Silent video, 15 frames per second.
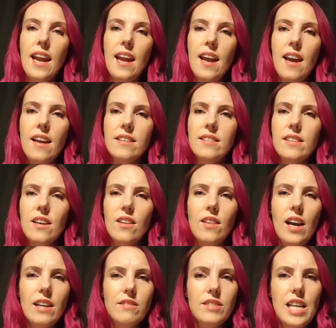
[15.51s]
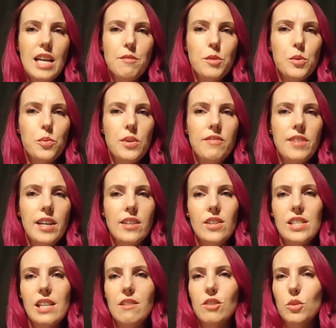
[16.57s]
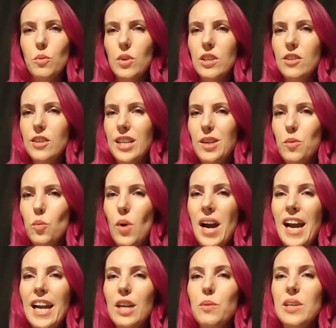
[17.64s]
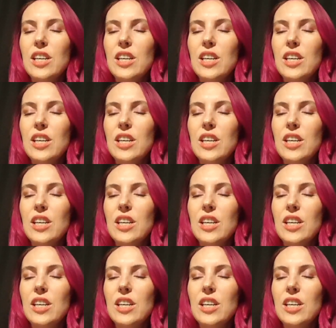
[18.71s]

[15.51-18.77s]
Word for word: And a lot of times we find ourselves wondering why